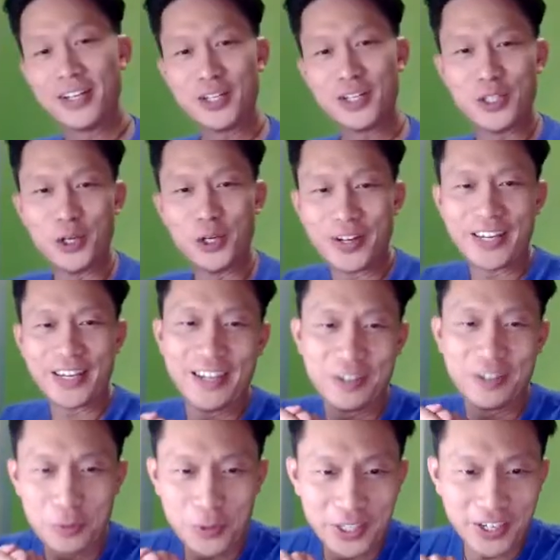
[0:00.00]
So again,
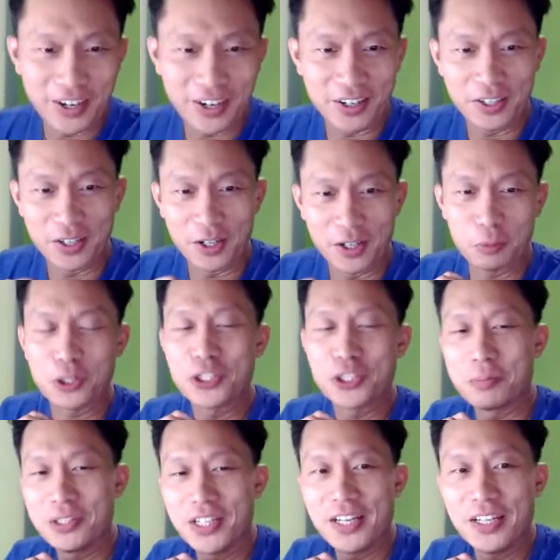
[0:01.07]
our workshop
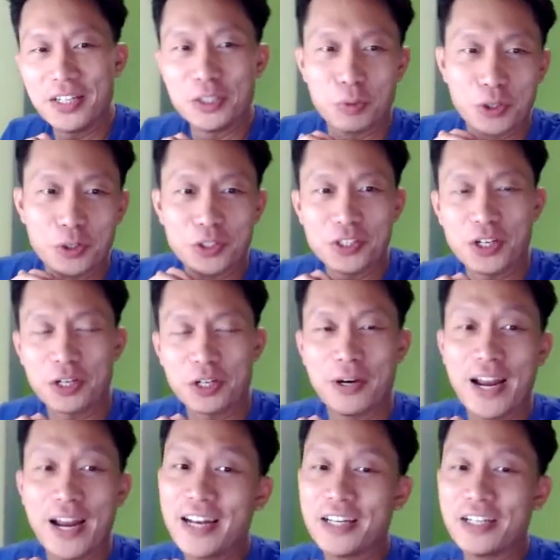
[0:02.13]
today is we're going to talk
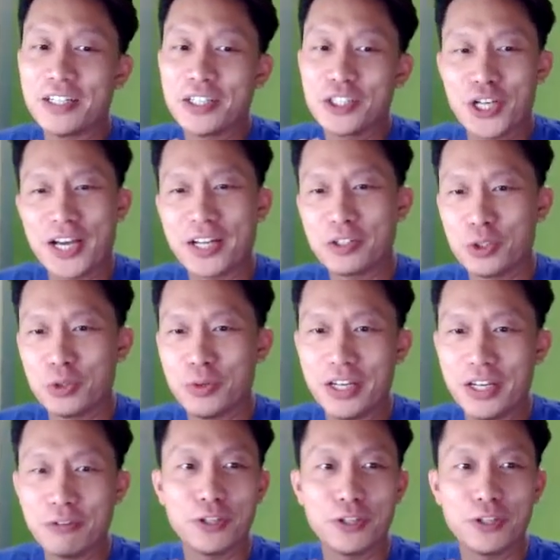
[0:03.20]
about adding chat to a
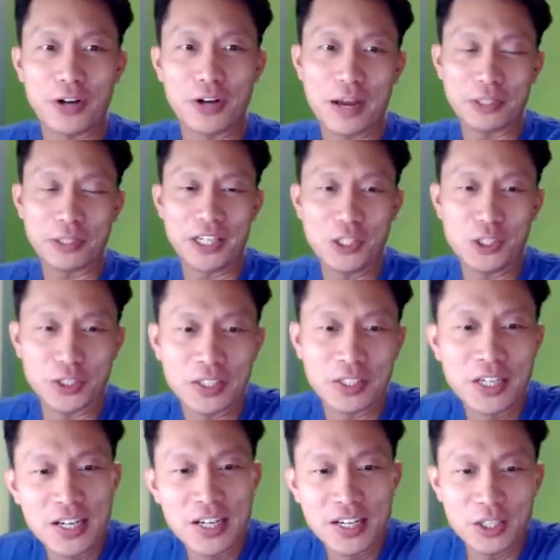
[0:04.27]
Flutter application
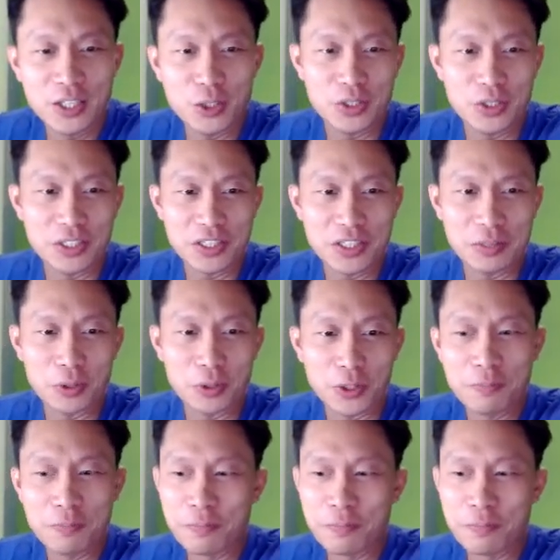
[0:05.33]
using Sendbird.